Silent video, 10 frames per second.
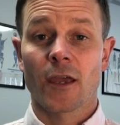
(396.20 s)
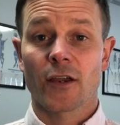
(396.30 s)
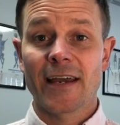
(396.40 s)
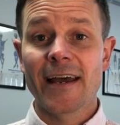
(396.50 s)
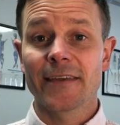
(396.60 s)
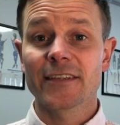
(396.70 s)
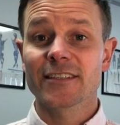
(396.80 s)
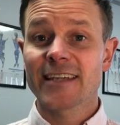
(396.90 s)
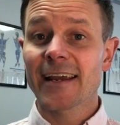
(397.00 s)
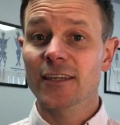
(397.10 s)
Okay, this
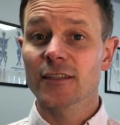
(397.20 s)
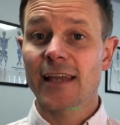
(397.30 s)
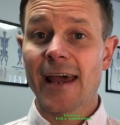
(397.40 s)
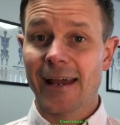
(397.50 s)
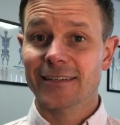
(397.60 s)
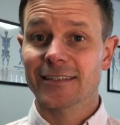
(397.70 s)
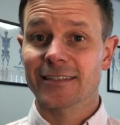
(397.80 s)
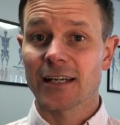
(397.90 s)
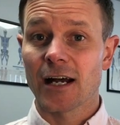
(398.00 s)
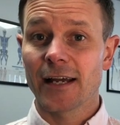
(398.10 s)
second
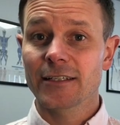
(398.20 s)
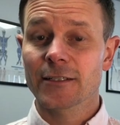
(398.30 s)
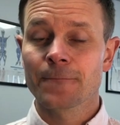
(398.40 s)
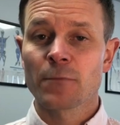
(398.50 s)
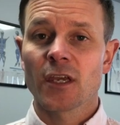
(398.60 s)
exercise